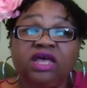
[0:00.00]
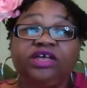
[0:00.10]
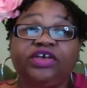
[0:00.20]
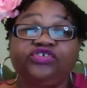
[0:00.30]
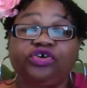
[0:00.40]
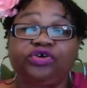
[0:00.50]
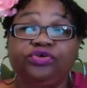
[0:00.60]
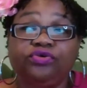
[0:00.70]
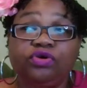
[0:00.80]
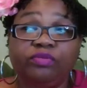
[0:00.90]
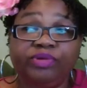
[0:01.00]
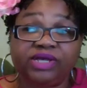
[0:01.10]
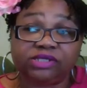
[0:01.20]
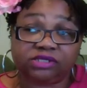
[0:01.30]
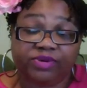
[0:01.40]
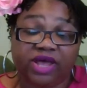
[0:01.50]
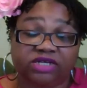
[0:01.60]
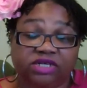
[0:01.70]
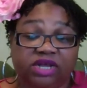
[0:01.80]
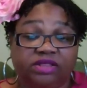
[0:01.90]
Get your Google business
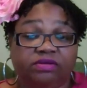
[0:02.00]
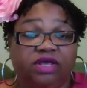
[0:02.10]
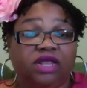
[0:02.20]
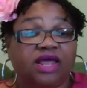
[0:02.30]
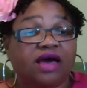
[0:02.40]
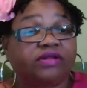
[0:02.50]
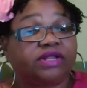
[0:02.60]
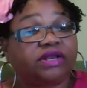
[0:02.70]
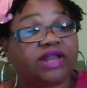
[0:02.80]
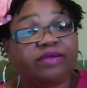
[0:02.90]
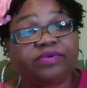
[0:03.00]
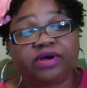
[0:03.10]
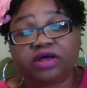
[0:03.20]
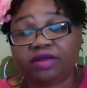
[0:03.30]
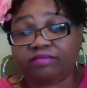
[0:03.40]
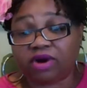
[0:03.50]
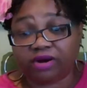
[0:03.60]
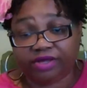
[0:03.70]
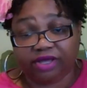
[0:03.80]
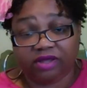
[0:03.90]
page together. Get out in the neighborhood and
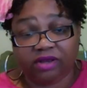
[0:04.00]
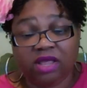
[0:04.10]
market.